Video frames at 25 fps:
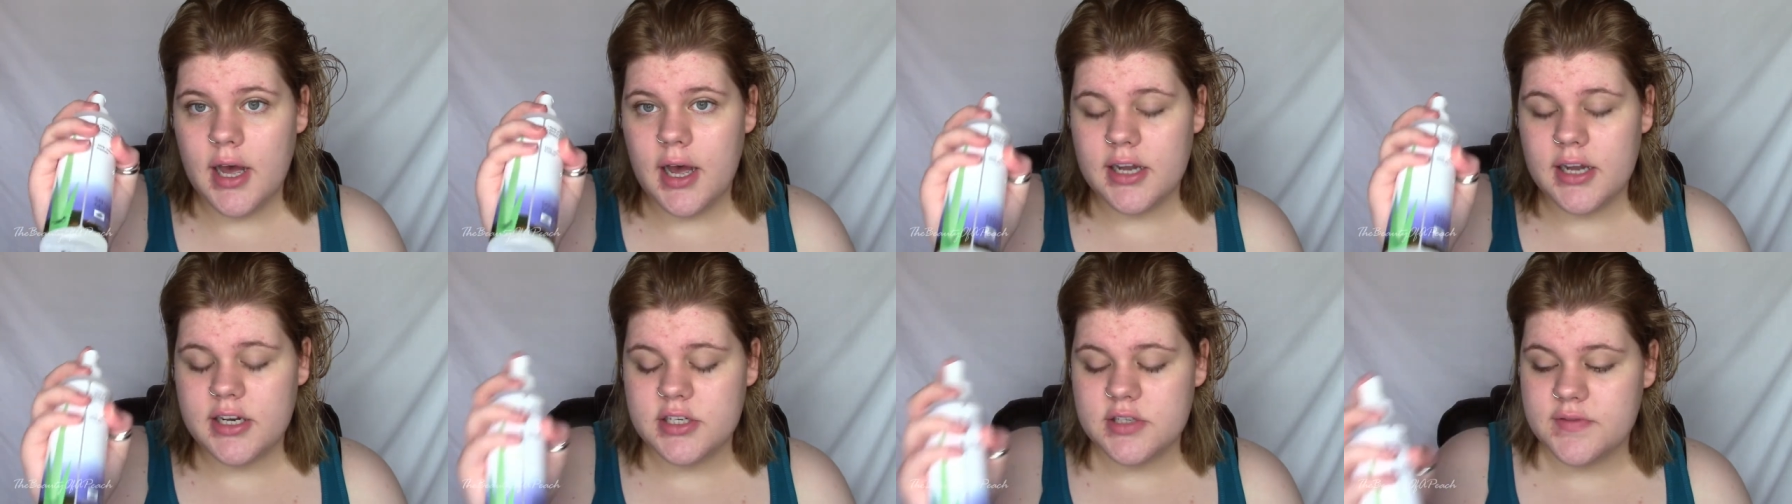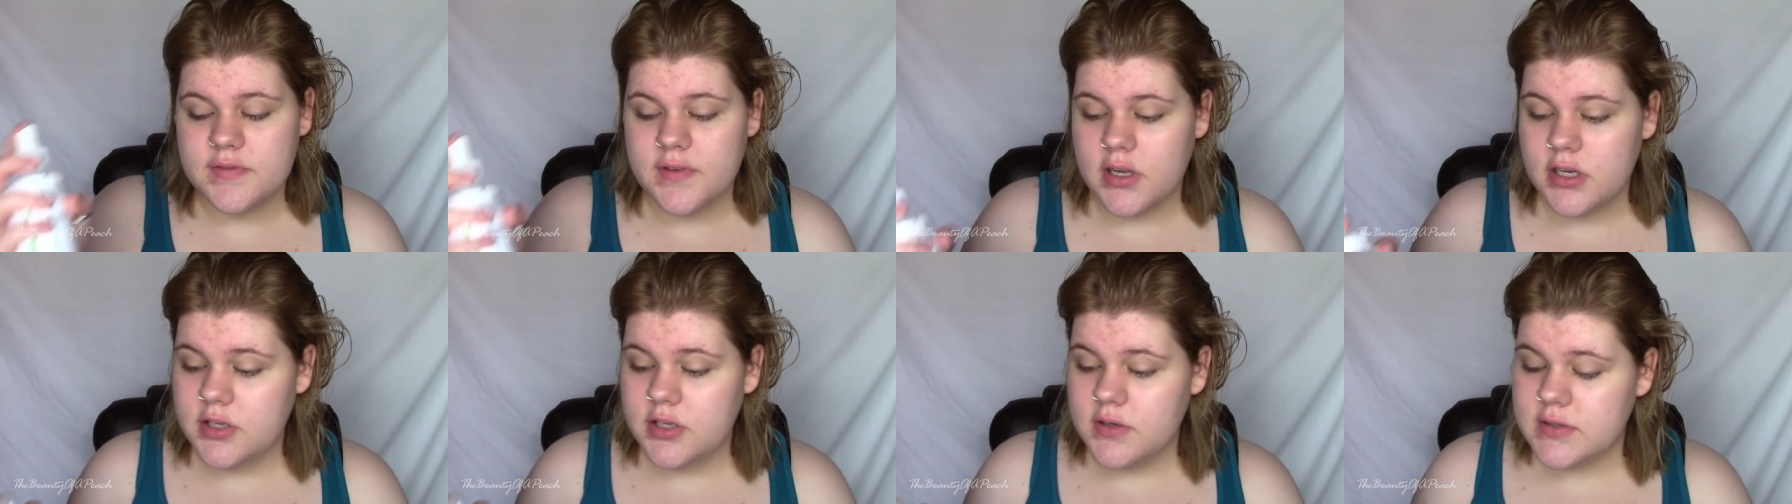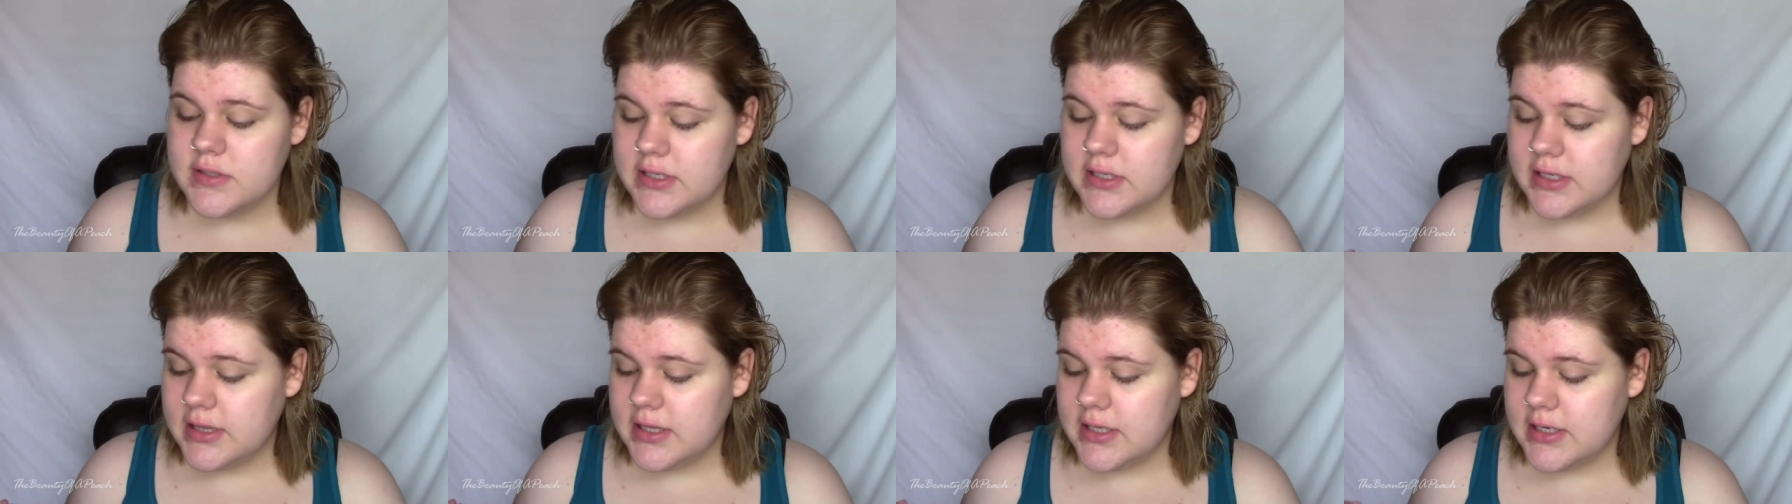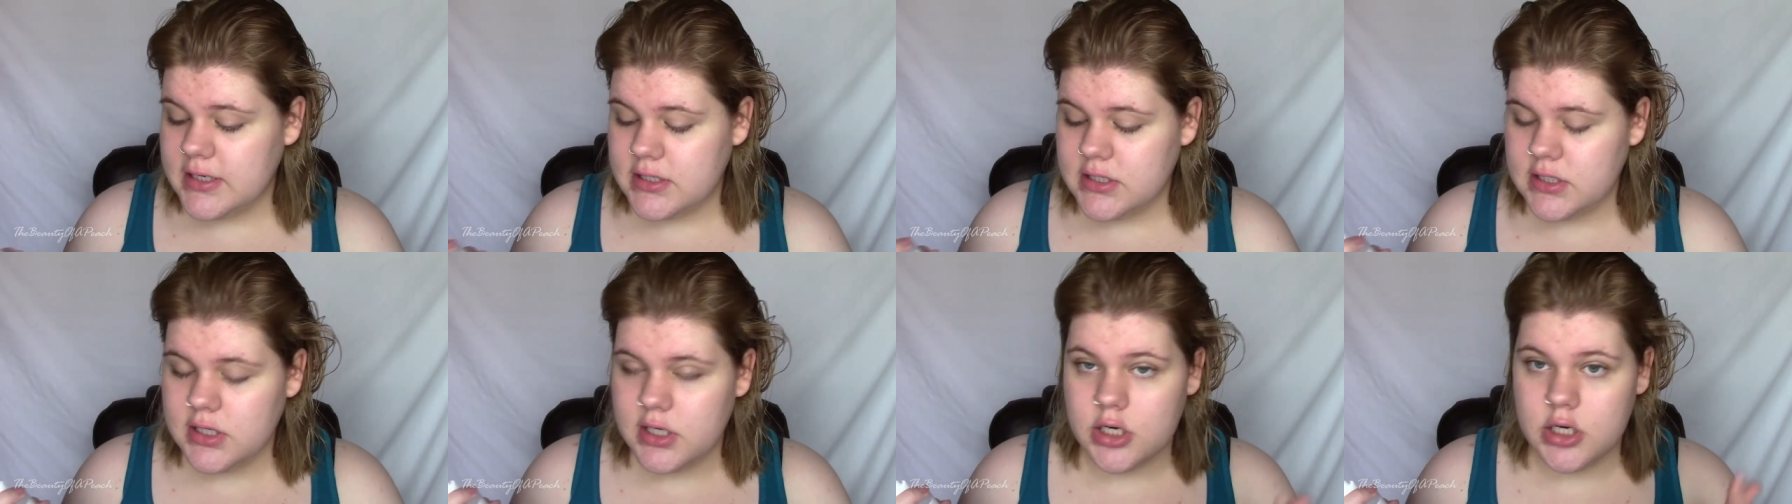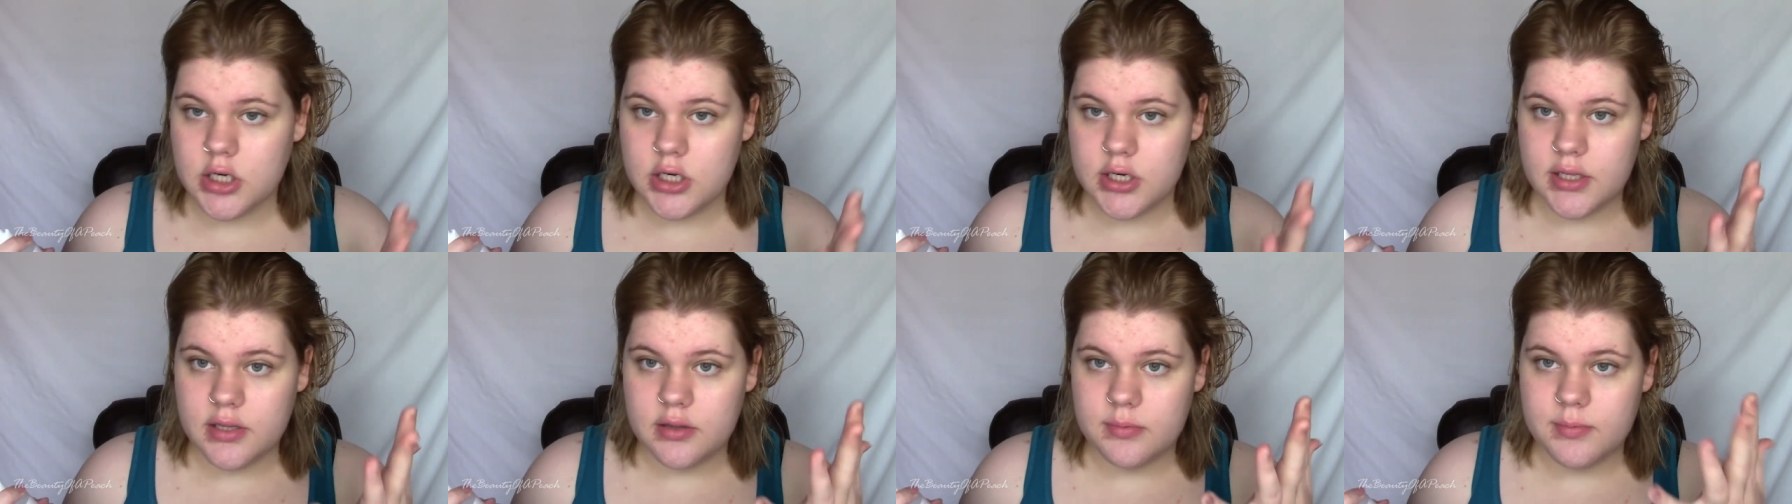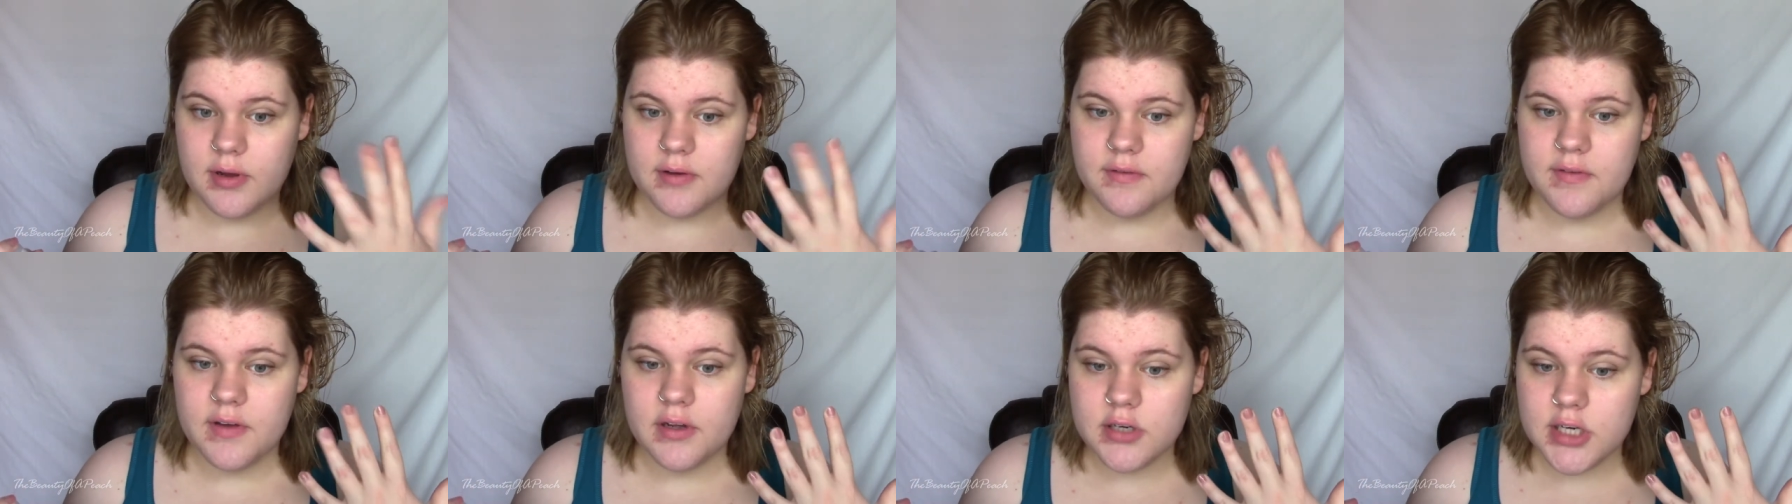I just find using this underneath
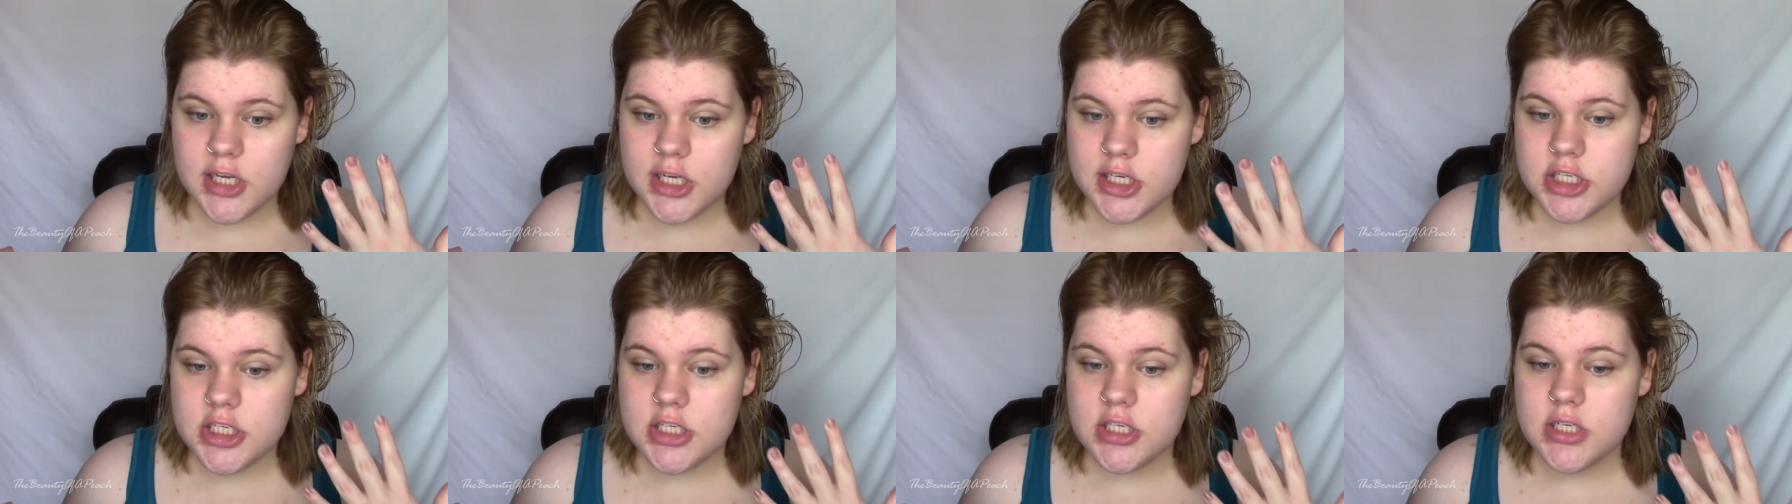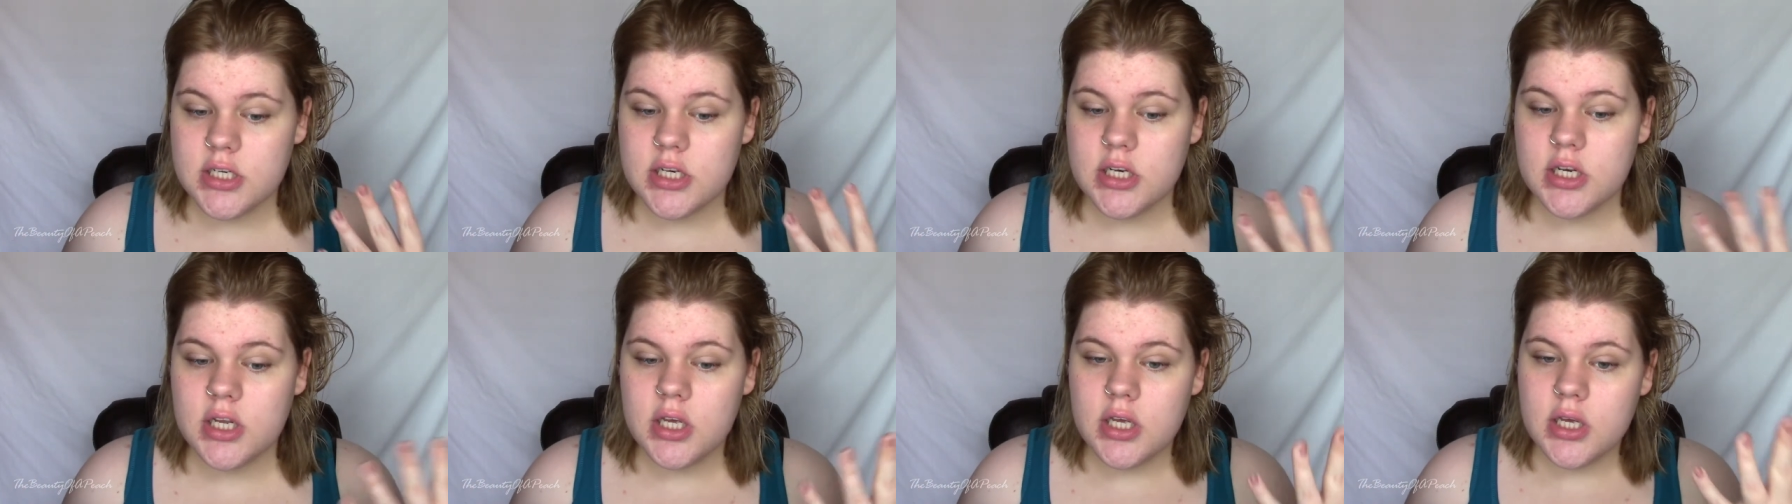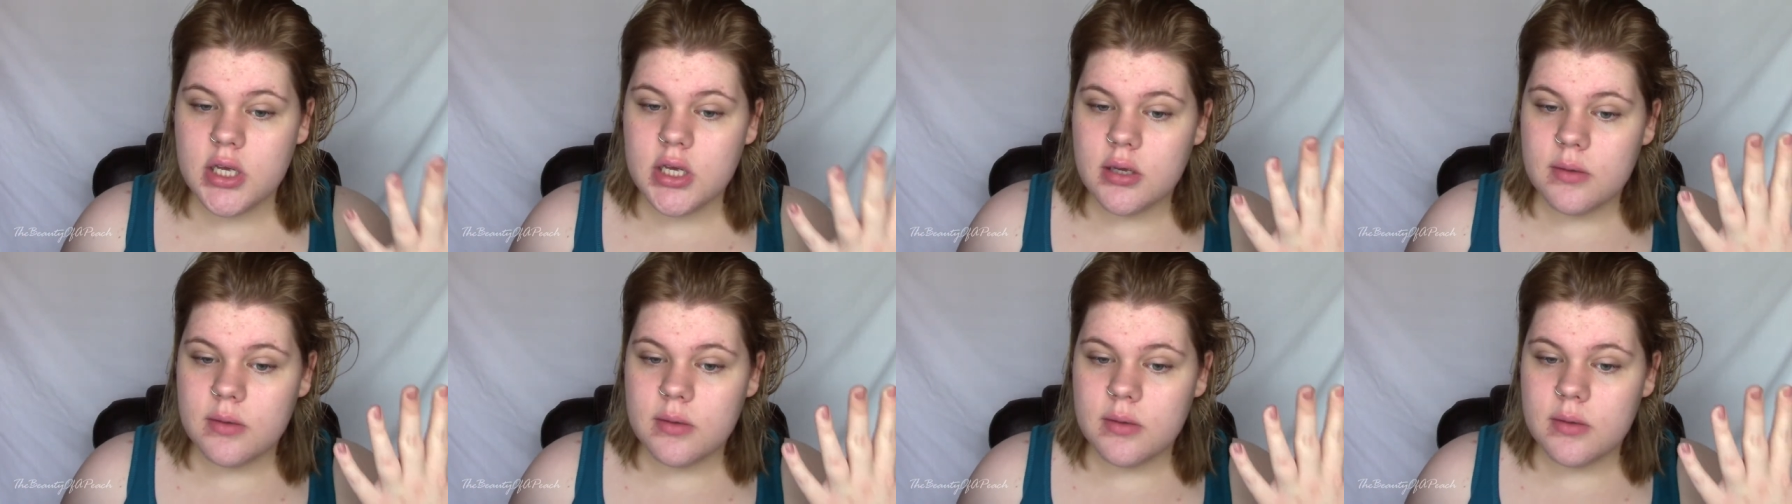my foundation